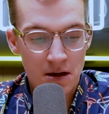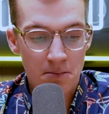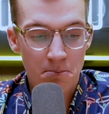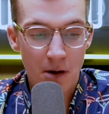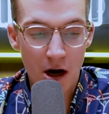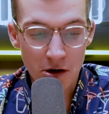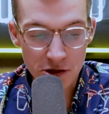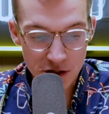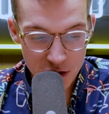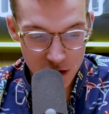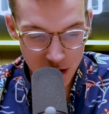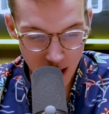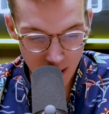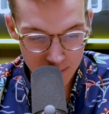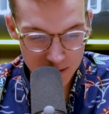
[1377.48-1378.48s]
Most
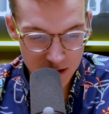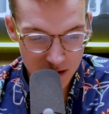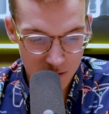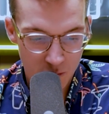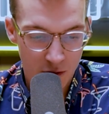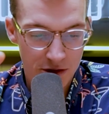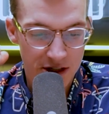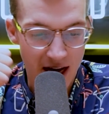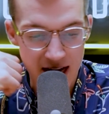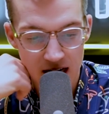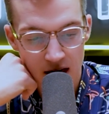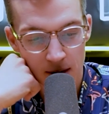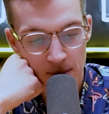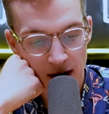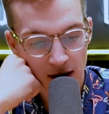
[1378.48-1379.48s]
ships will
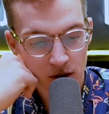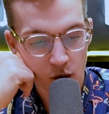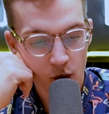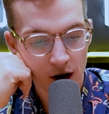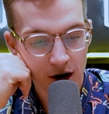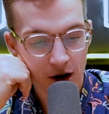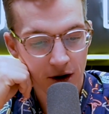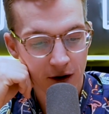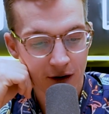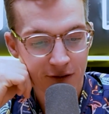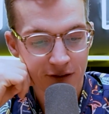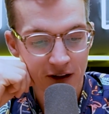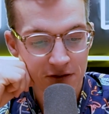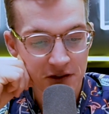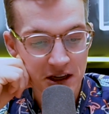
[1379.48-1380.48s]
take about
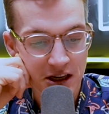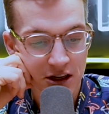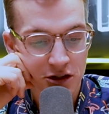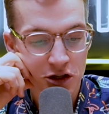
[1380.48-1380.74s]
150 to